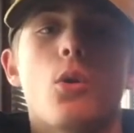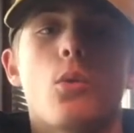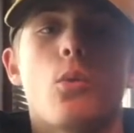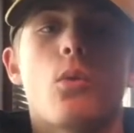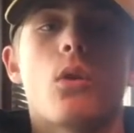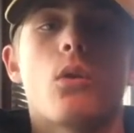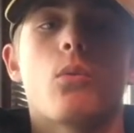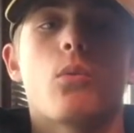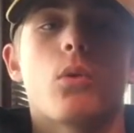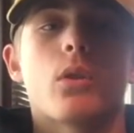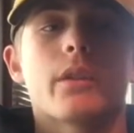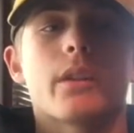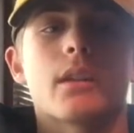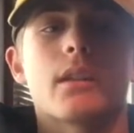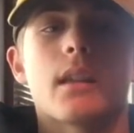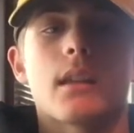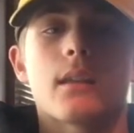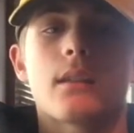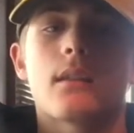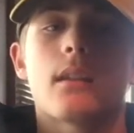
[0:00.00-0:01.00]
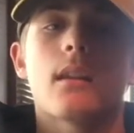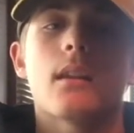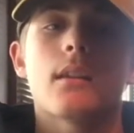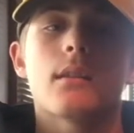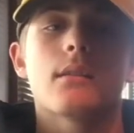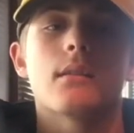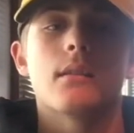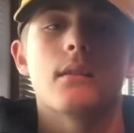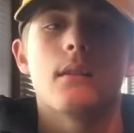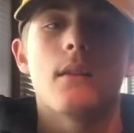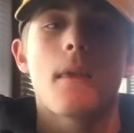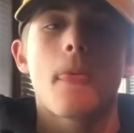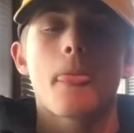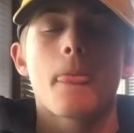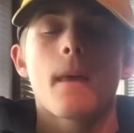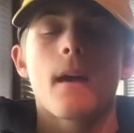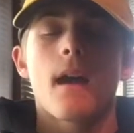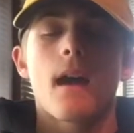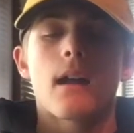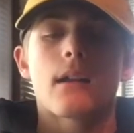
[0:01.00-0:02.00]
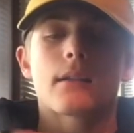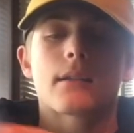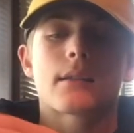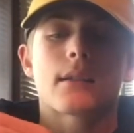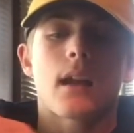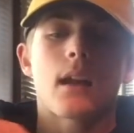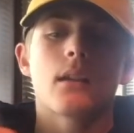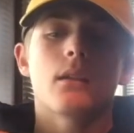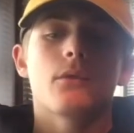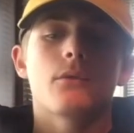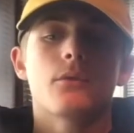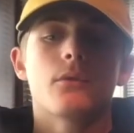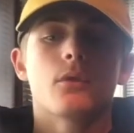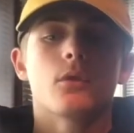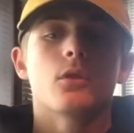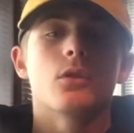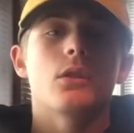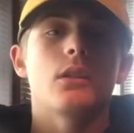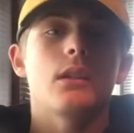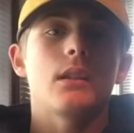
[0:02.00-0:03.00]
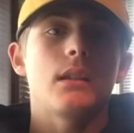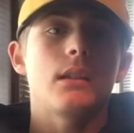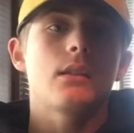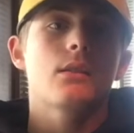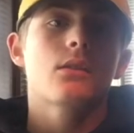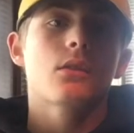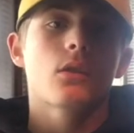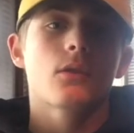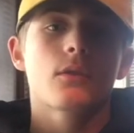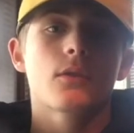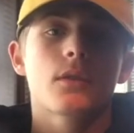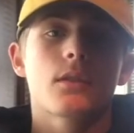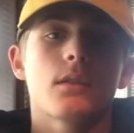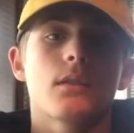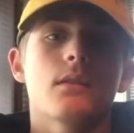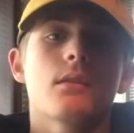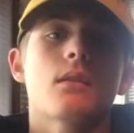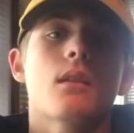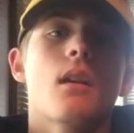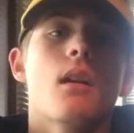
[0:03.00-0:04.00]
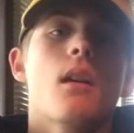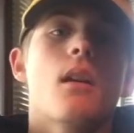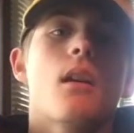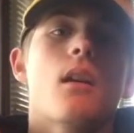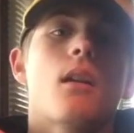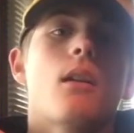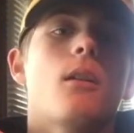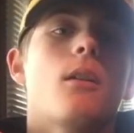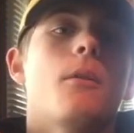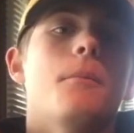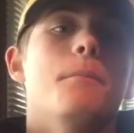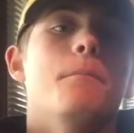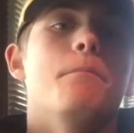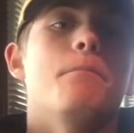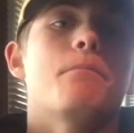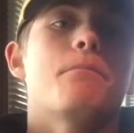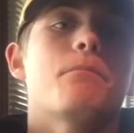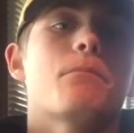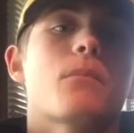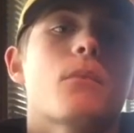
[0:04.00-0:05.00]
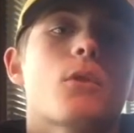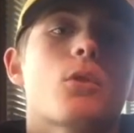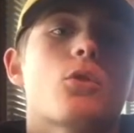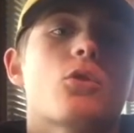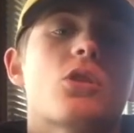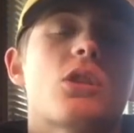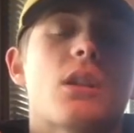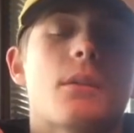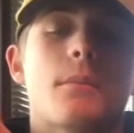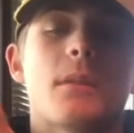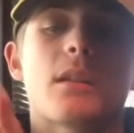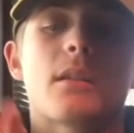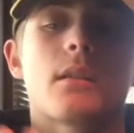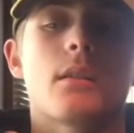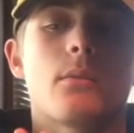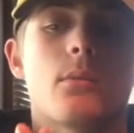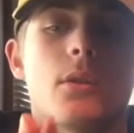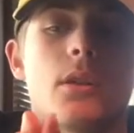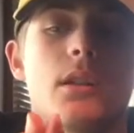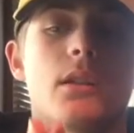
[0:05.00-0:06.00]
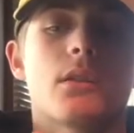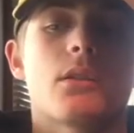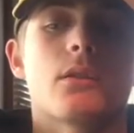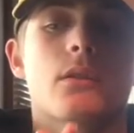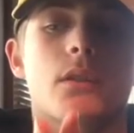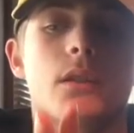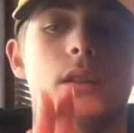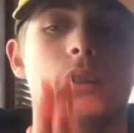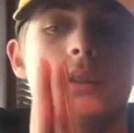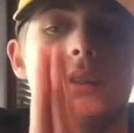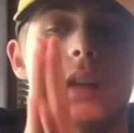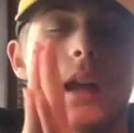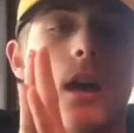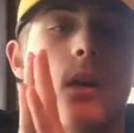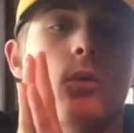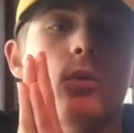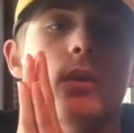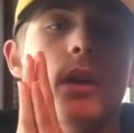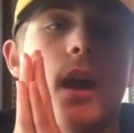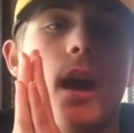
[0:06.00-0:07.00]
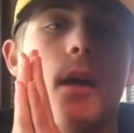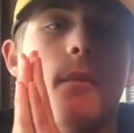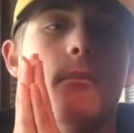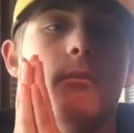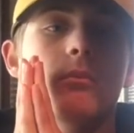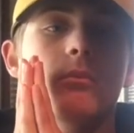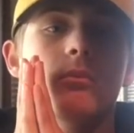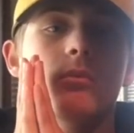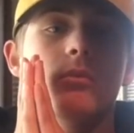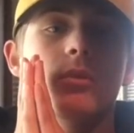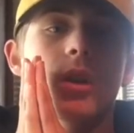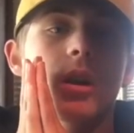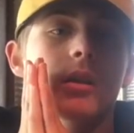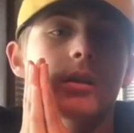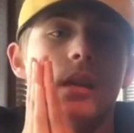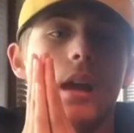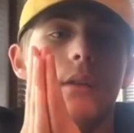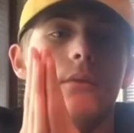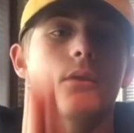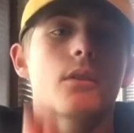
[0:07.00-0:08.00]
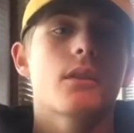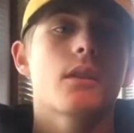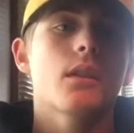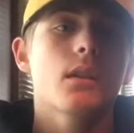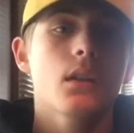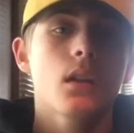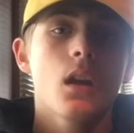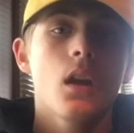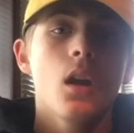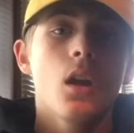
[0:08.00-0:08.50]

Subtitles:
what the test is and how to sign up for e-services. So yeah, basically what e-services is how CAT does everything.